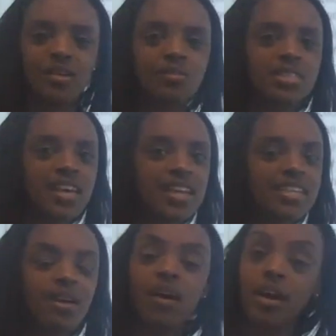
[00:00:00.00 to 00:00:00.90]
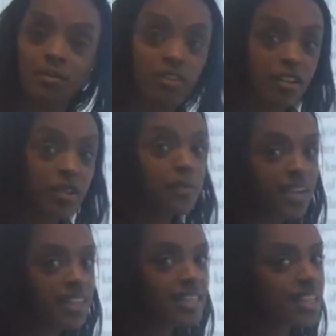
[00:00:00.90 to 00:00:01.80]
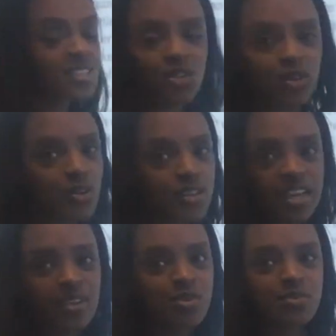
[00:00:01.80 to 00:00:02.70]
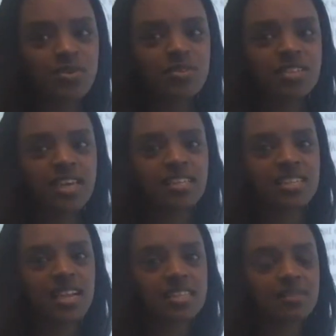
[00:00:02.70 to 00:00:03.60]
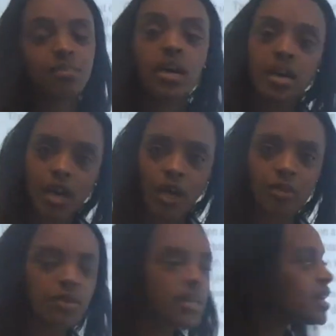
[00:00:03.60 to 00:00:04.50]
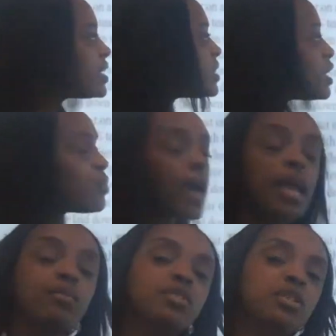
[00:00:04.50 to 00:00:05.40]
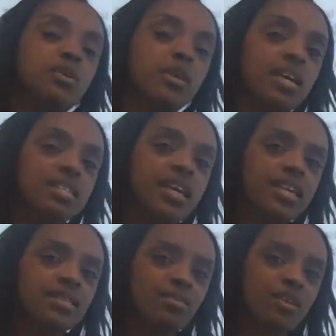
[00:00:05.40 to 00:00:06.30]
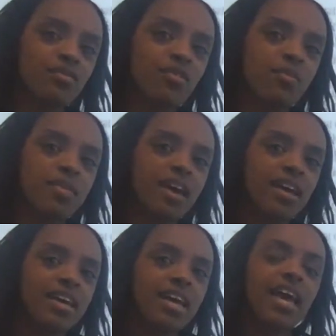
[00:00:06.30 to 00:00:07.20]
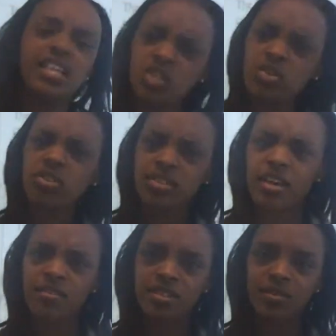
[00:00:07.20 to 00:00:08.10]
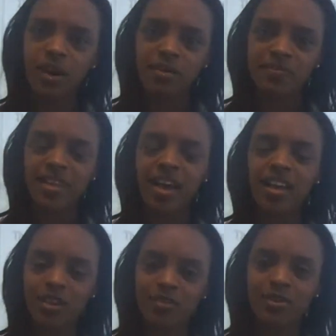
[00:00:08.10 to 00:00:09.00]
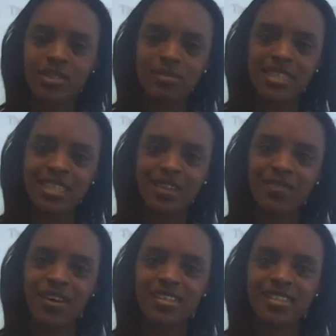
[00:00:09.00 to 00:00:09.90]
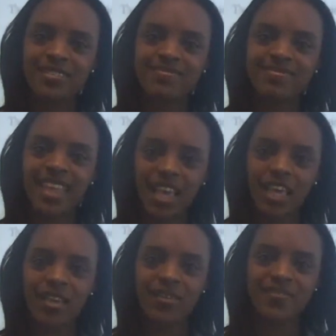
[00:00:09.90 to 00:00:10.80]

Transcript: today. Now, I am very aware that that's not a normal taster lesson, but I hope that you were able to take something from that and enjoy yourselves as well. I look forward to meeting you very soon. Thank you.